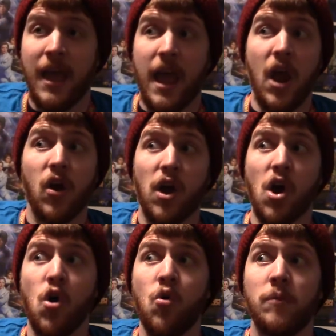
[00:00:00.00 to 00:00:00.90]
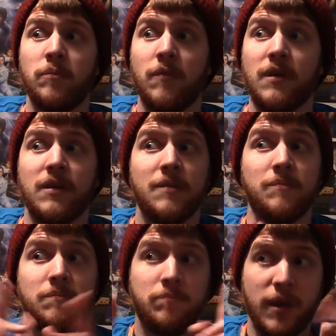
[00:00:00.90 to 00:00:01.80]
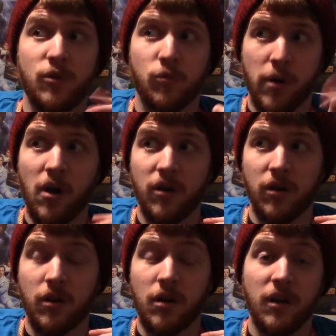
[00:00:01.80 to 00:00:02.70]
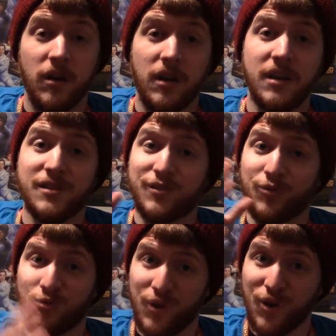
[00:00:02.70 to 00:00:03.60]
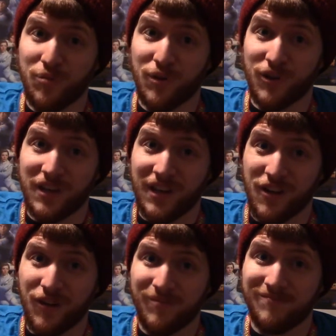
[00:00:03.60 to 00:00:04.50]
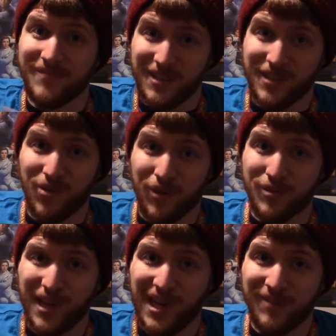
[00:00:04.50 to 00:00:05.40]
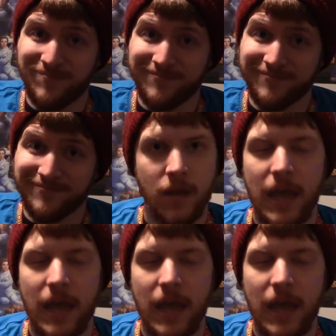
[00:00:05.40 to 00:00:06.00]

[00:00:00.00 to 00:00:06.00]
Ergo, Peter Parker is the real bully here. You see what I'm saying?